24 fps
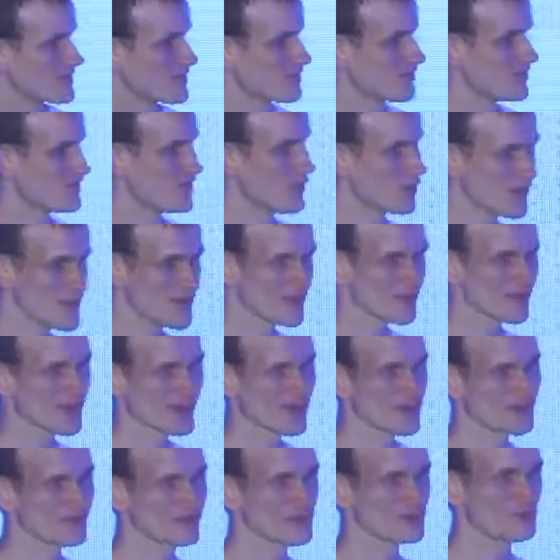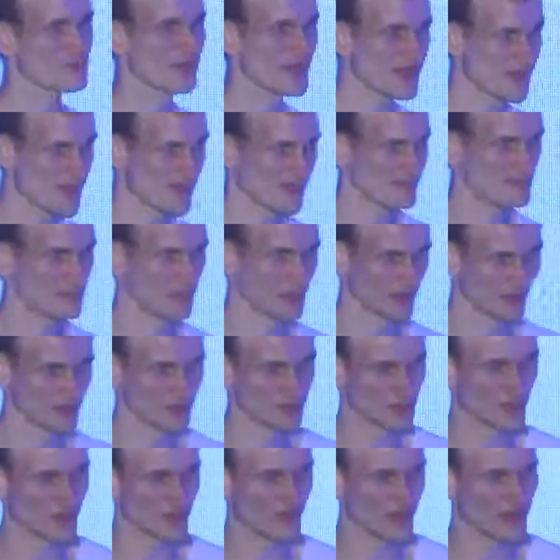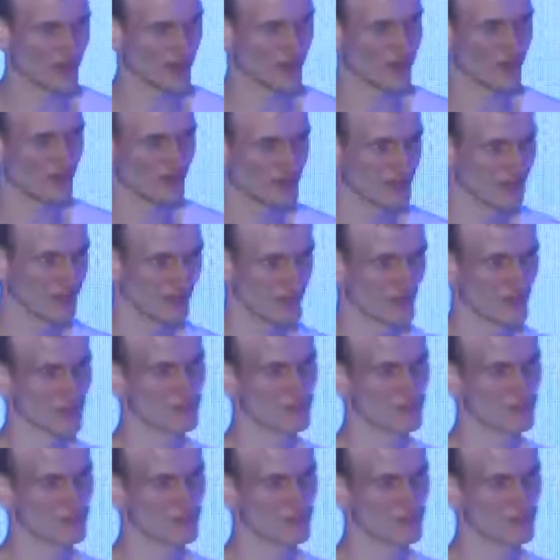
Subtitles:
those are kind of the basic building blocks of the Ethereum